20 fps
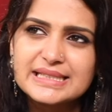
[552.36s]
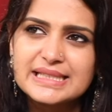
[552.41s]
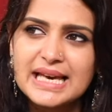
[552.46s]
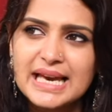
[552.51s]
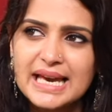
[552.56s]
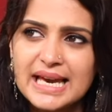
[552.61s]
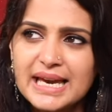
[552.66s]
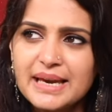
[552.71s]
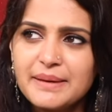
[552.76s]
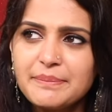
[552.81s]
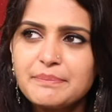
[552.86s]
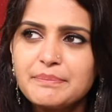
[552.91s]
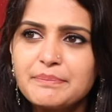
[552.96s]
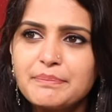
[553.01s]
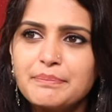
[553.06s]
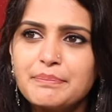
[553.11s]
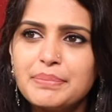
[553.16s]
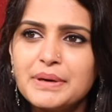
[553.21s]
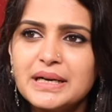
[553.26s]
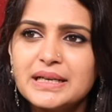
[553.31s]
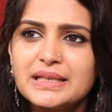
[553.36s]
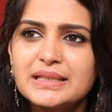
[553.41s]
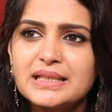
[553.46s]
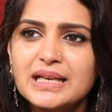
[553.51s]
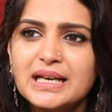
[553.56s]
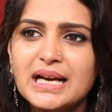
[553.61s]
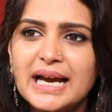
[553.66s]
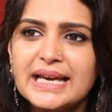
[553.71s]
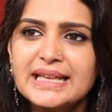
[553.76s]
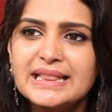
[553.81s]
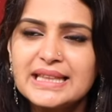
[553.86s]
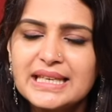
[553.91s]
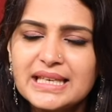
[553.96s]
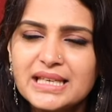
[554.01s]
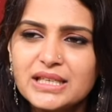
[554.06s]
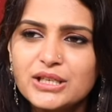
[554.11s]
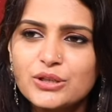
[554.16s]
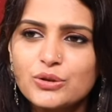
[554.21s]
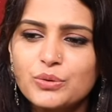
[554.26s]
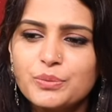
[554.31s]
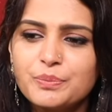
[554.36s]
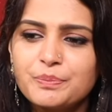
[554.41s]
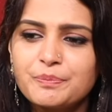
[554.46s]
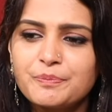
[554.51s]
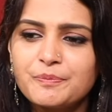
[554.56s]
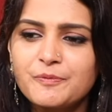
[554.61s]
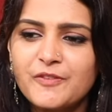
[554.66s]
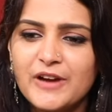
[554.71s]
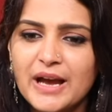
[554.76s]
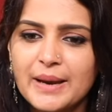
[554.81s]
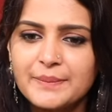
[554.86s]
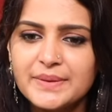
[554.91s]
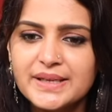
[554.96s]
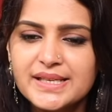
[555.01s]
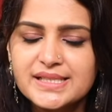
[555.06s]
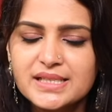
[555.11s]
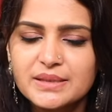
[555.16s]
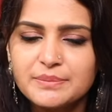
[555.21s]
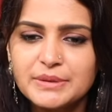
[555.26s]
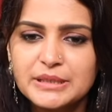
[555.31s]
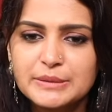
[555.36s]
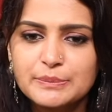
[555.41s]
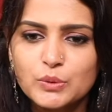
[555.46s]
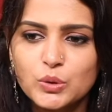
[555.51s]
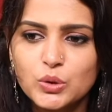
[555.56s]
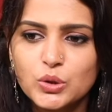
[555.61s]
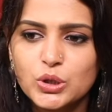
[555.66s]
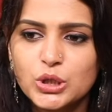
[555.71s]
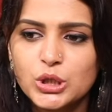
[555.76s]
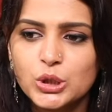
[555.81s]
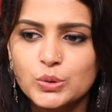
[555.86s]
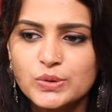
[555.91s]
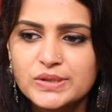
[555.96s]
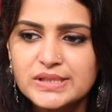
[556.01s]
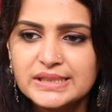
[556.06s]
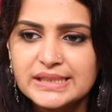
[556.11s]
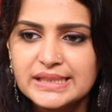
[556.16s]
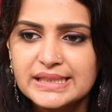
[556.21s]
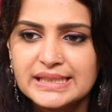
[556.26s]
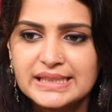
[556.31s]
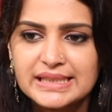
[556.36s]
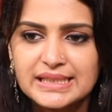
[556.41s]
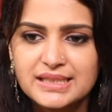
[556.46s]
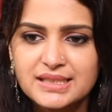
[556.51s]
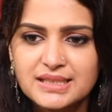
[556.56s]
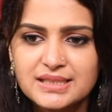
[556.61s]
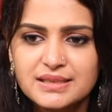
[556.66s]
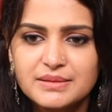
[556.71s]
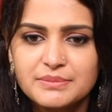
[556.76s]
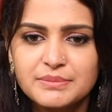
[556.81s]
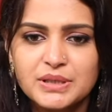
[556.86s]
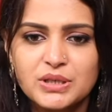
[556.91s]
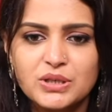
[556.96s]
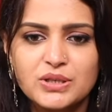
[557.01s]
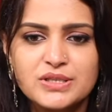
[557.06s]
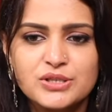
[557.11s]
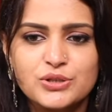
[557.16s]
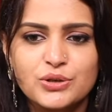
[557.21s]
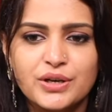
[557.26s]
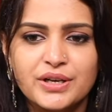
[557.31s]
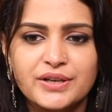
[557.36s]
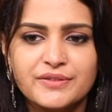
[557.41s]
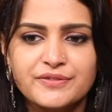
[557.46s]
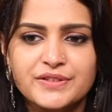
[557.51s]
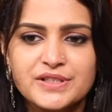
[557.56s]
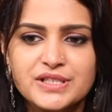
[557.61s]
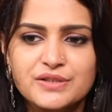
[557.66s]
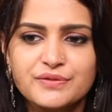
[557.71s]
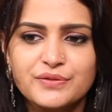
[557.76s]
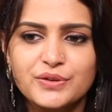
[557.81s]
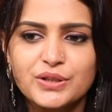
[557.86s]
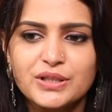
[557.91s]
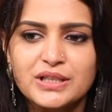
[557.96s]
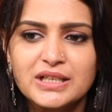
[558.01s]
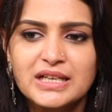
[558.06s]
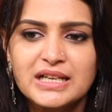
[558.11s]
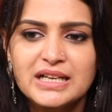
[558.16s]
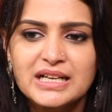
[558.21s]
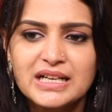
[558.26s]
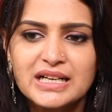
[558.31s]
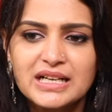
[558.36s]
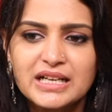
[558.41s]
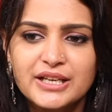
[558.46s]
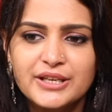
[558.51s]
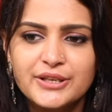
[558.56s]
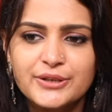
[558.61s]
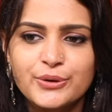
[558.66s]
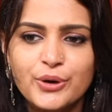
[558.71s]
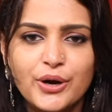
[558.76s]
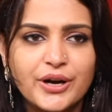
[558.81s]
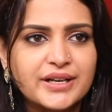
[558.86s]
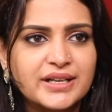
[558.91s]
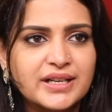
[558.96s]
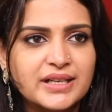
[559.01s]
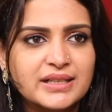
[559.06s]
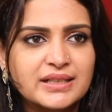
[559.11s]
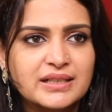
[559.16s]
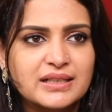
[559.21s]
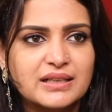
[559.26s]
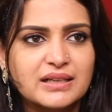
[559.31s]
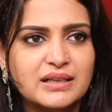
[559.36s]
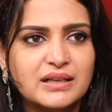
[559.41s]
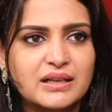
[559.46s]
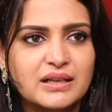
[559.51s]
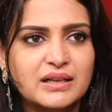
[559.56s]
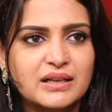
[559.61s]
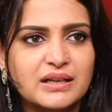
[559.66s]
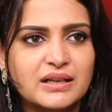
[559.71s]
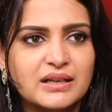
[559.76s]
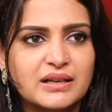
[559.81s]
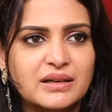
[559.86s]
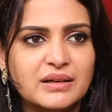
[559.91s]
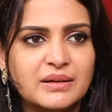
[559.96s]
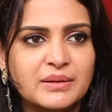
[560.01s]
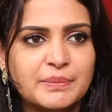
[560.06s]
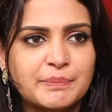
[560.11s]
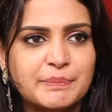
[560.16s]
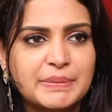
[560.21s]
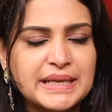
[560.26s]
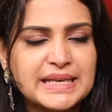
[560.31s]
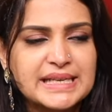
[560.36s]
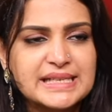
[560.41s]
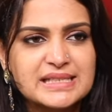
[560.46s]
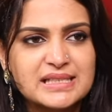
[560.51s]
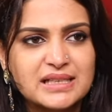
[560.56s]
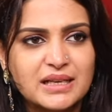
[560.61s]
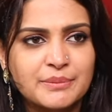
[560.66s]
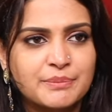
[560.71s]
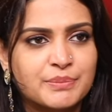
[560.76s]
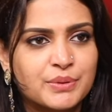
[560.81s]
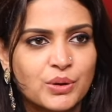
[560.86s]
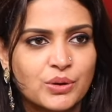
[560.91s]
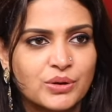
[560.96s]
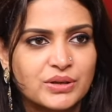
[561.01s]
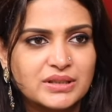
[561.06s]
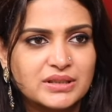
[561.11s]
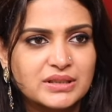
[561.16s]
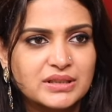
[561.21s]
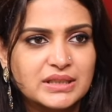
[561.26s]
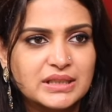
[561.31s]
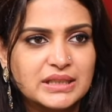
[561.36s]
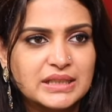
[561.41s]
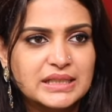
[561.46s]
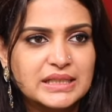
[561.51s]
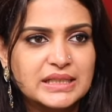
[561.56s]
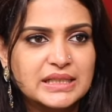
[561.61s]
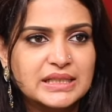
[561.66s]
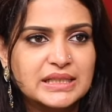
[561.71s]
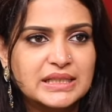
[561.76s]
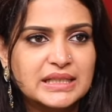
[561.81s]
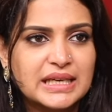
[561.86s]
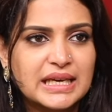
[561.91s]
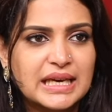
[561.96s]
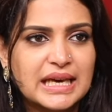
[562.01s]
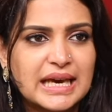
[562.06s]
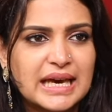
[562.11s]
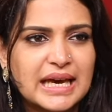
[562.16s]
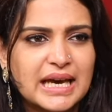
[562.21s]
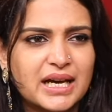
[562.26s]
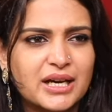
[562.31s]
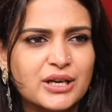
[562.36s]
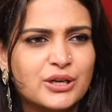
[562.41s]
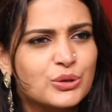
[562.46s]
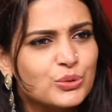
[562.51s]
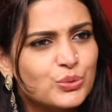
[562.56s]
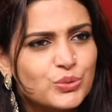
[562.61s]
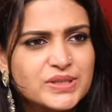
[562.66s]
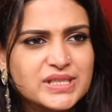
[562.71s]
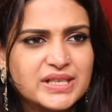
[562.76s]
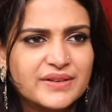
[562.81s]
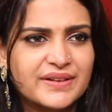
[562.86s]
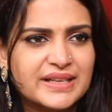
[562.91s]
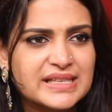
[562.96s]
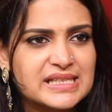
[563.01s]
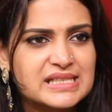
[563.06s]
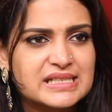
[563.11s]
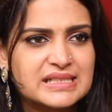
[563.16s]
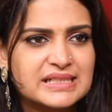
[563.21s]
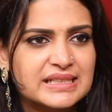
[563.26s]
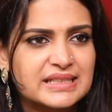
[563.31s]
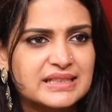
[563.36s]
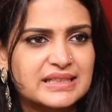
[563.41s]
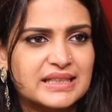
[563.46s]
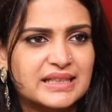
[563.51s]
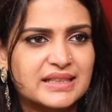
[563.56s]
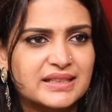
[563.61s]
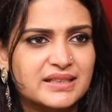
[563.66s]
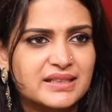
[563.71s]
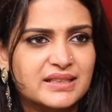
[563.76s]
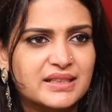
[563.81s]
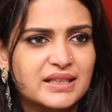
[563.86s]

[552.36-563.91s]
there, but I think, you know, families are a bit more closely knit because you are, first of all, you are in a place abroad. Rules are very strict there.